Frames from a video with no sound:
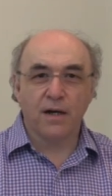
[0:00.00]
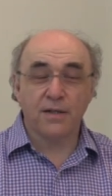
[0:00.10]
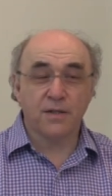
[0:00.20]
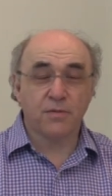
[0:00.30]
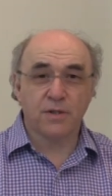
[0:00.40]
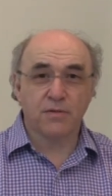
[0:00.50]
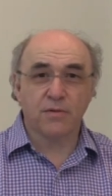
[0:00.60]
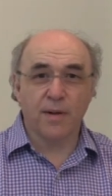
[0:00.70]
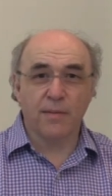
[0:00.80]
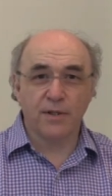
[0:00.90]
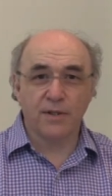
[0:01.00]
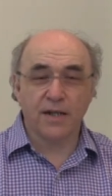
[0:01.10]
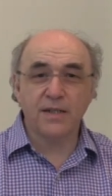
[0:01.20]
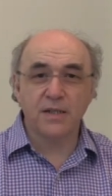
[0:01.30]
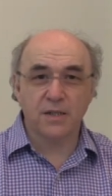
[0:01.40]
this was, remember, in the
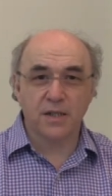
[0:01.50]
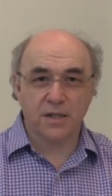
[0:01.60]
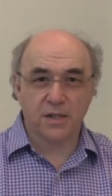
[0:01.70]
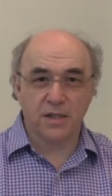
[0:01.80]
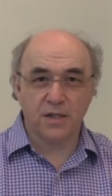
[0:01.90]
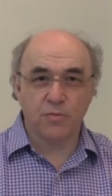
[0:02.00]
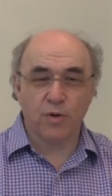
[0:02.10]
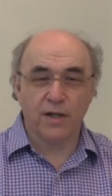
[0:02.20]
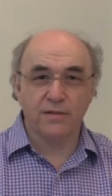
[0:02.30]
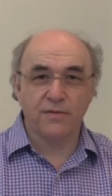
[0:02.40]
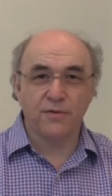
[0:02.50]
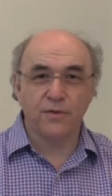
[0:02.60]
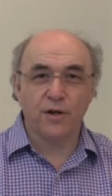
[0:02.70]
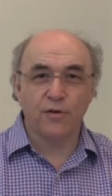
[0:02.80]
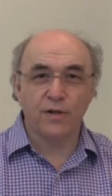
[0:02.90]
1960s, when, if you
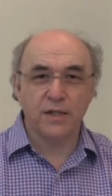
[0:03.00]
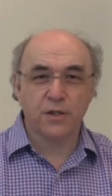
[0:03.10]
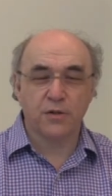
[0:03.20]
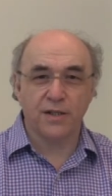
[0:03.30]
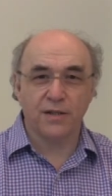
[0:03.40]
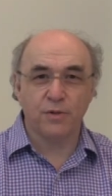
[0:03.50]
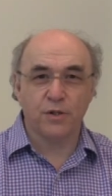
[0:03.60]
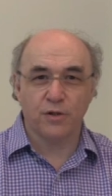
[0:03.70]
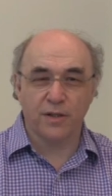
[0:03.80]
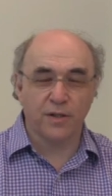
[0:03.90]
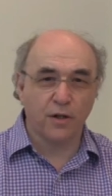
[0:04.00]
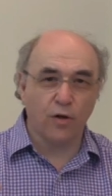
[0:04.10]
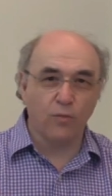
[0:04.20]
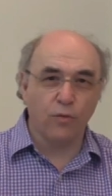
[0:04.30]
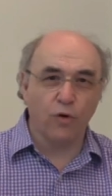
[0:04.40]
know history, it was during the
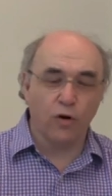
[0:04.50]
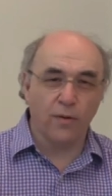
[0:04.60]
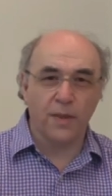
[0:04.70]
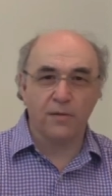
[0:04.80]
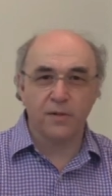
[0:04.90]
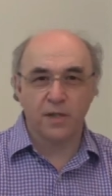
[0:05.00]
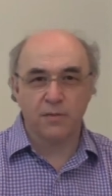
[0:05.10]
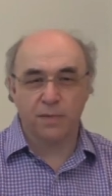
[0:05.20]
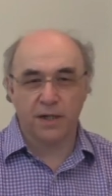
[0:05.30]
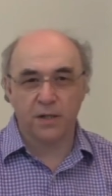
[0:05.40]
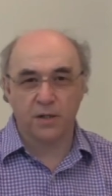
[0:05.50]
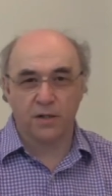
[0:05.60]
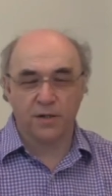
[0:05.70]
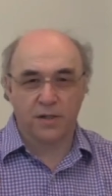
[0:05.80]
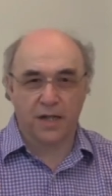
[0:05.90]
Cold War, when there was this big sort
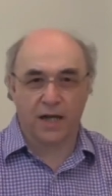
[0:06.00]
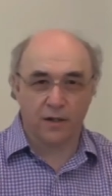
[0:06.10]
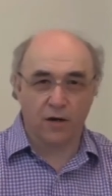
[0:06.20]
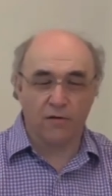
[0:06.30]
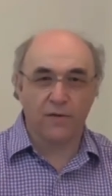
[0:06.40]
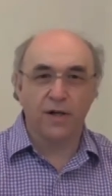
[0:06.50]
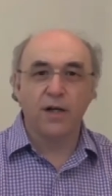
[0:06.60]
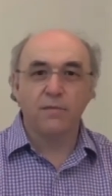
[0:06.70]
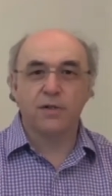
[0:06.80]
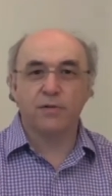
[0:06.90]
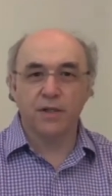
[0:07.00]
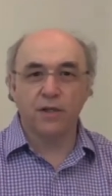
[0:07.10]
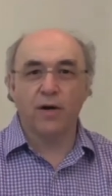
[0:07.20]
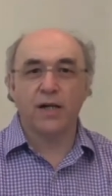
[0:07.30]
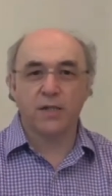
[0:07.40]
of standoff between the
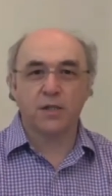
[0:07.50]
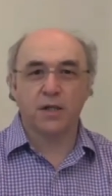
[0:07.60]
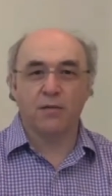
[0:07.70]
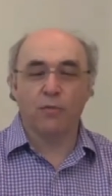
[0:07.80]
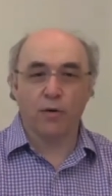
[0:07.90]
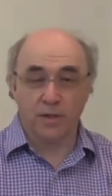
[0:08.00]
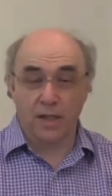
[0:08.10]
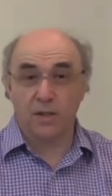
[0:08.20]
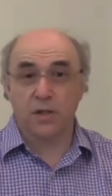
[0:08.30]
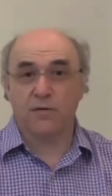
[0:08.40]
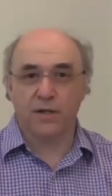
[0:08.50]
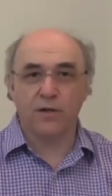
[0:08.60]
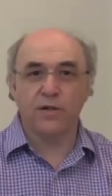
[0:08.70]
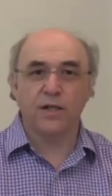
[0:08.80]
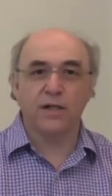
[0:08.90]
US and what was then the Soviet
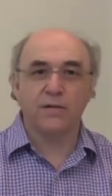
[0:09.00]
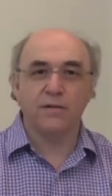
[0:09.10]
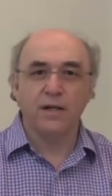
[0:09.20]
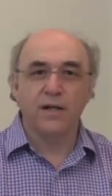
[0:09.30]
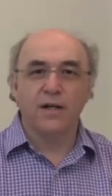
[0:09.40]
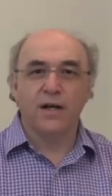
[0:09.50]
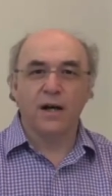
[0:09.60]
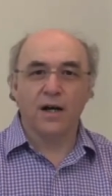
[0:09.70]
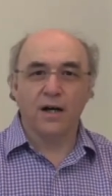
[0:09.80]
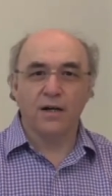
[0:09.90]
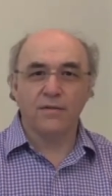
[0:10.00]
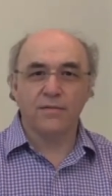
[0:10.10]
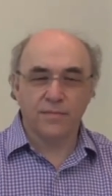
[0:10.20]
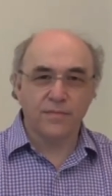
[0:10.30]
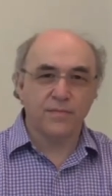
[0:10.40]
Union,
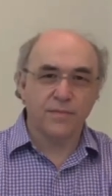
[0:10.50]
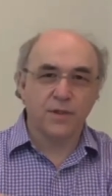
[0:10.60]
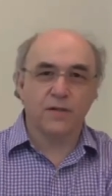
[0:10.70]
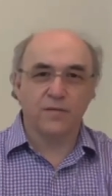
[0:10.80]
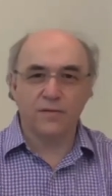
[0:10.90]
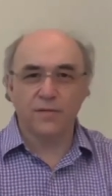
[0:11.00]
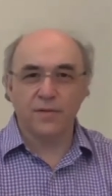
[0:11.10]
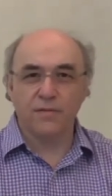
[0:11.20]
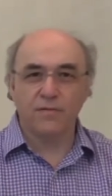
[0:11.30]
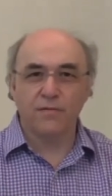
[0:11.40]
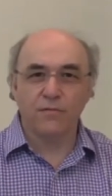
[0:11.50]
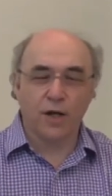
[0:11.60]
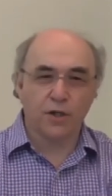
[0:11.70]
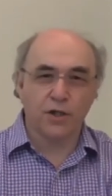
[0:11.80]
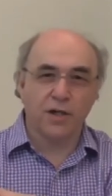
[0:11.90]
sort of
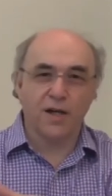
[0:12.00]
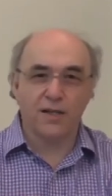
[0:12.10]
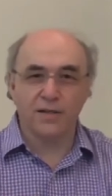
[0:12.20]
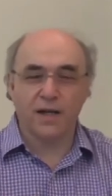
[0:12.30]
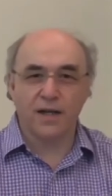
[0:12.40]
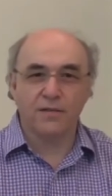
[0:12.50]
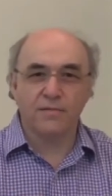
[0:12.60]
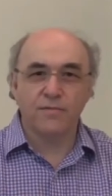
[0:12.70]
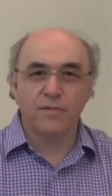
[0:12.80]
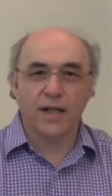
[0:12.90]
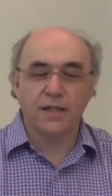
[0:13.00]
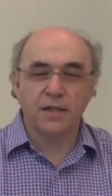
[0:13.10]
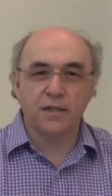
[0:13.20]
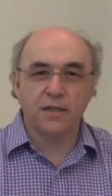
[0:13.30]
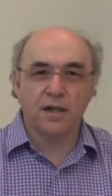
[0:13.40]
Russia and
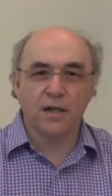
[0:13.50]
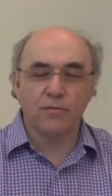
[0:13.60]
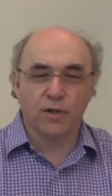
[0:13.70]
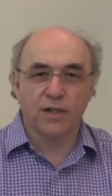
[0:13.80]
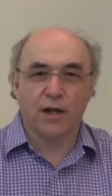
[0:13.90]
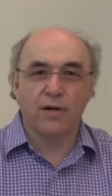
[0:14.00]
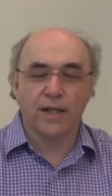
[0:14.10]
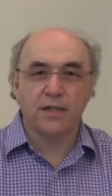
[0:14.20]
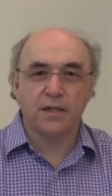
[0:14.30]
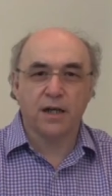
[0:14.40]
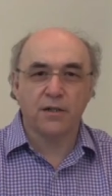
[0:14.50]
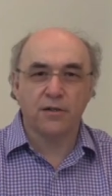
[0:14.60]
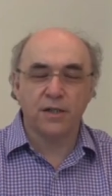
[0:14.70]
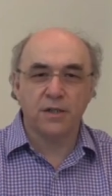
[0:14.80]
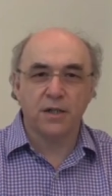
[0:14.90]
related, what are now related
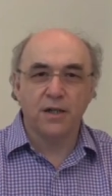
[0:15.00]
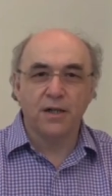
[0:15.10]
countries,